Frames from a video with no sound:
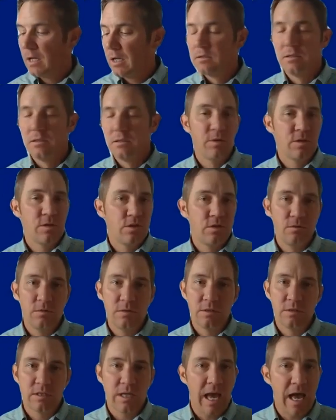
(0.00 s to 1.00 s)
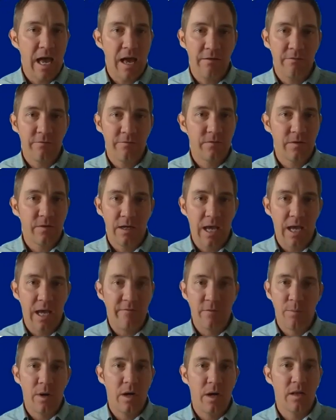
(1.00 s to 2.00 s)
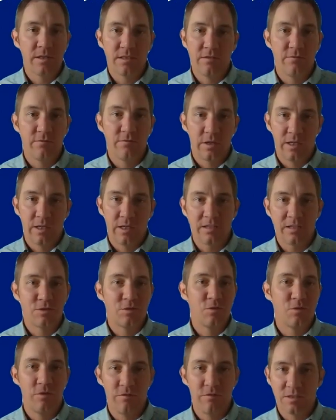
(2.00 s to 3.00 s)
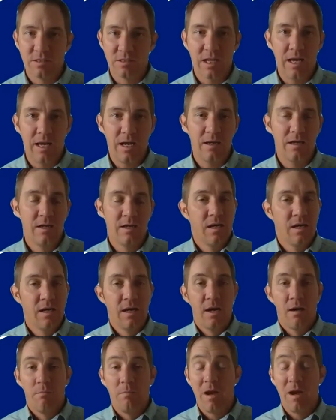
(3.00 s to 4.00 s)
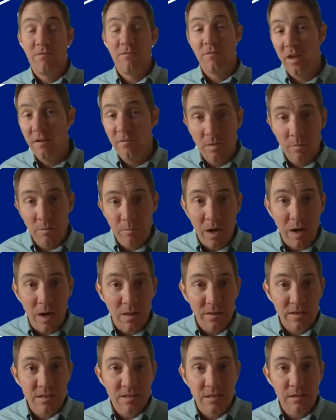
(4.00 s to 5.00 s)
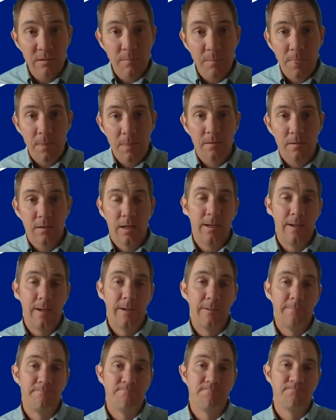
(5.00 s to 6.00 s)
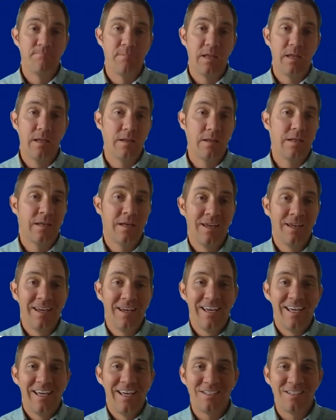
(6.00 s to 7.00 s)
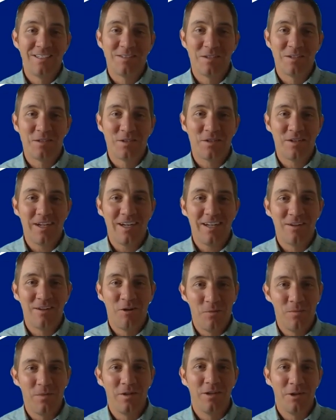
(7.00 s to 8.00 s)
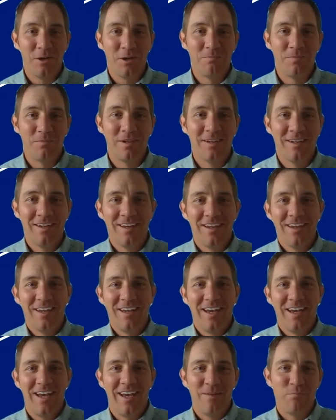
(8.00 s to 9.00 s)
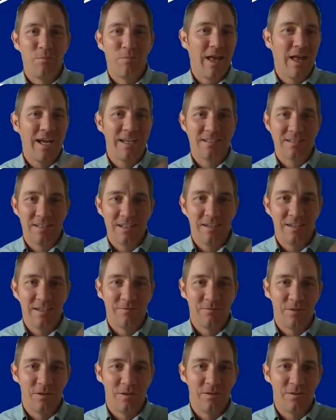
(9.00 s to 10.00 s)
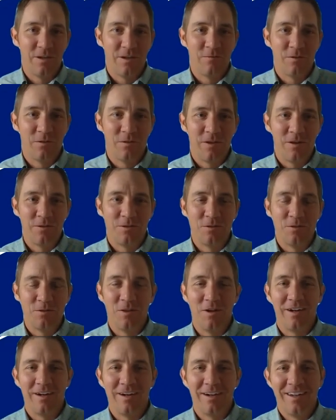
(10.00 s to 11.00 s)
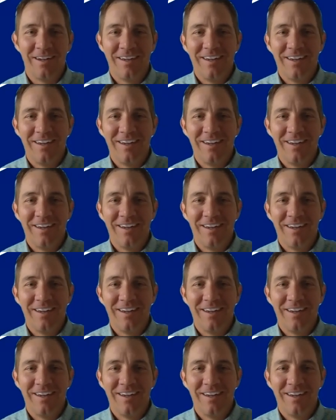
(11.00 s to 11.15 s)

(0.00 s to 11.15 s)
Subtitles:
Number 2 is to have a policy for guests who overstay. My favorite policy is to turn on the home alarm and blast it if they're there too long.